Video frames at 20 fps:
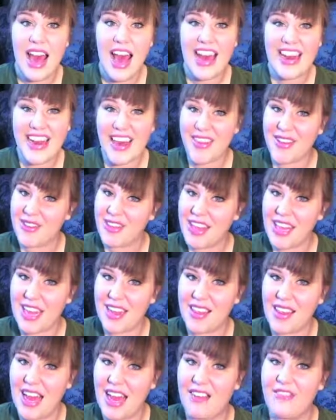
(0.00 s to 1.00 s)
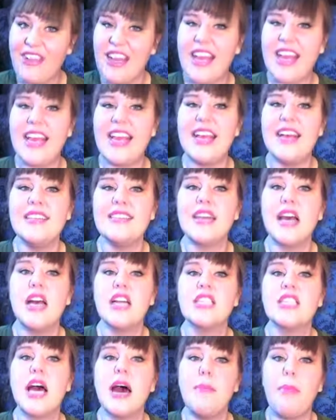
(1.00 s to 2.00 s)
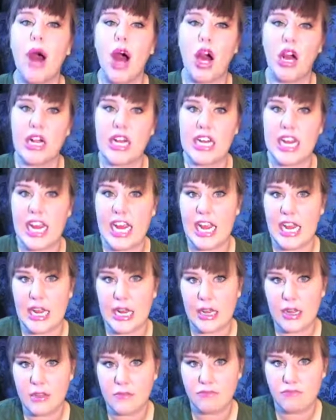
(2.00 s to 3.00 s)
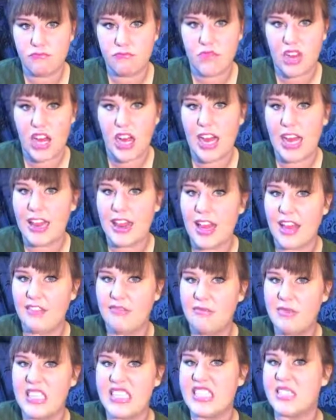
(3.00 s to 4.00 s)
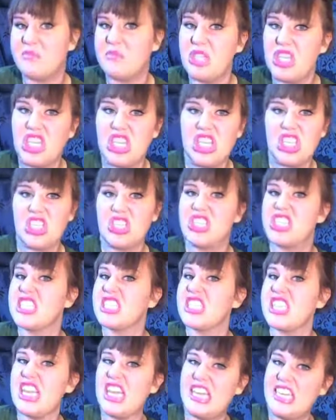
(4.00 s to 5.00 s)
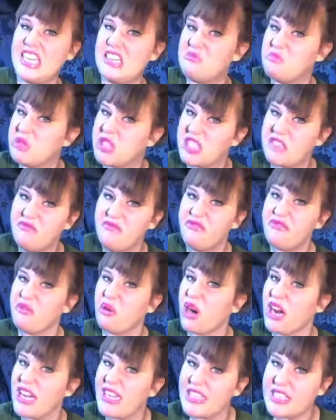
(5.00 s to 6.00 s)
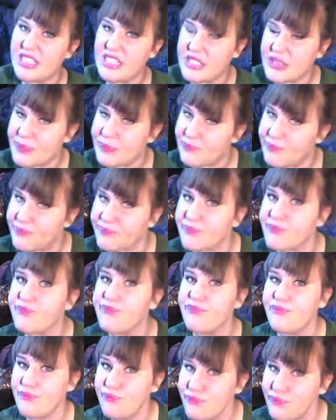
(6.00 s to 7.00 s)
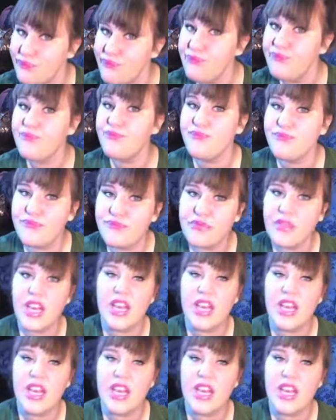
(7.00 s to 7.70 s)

Another thing I love is tobogganing. I love me some good old sledding with some friends. Mm